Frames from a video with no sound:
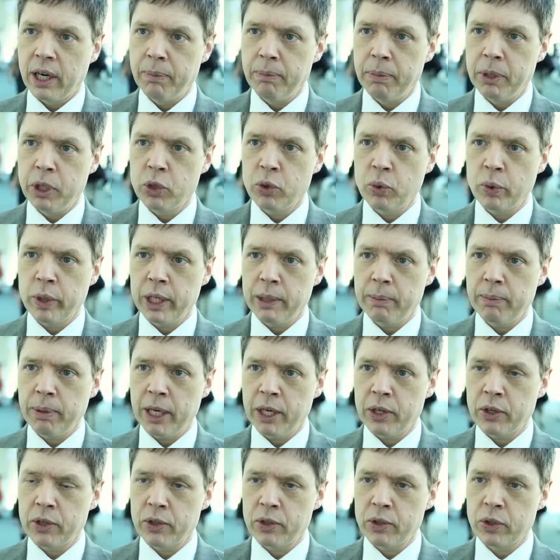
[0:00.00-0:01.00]
between
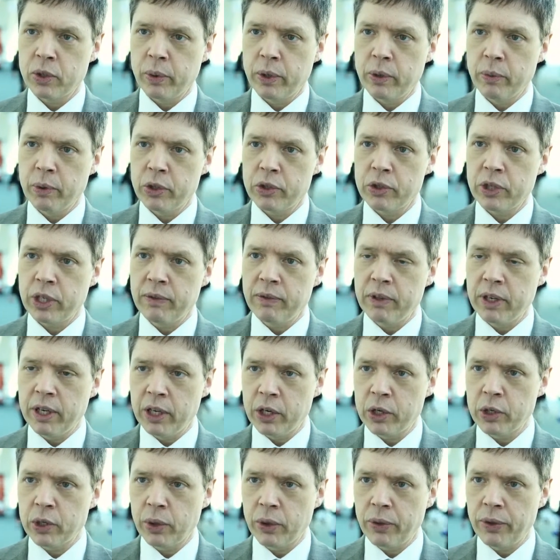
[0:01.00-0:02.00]
patients who had received
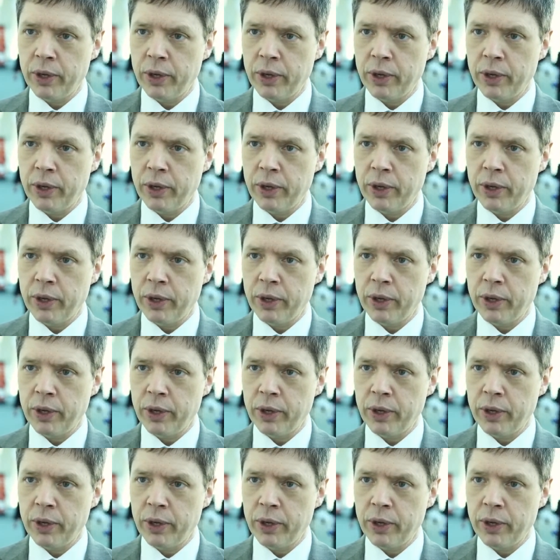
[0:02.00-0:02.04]
initial